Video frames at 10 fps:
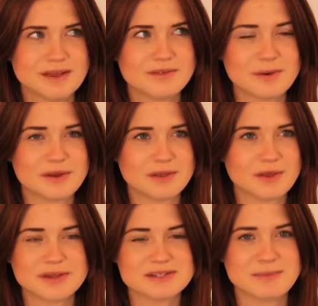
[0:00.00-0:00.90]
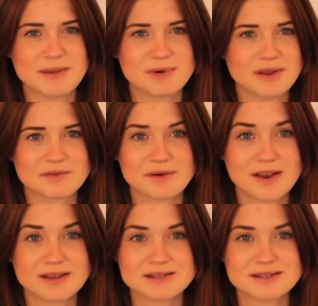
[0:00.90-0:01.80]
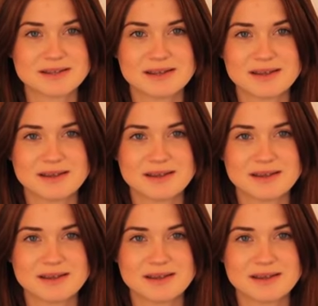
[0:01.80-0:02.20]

Everywhere you look is a memory of Chris.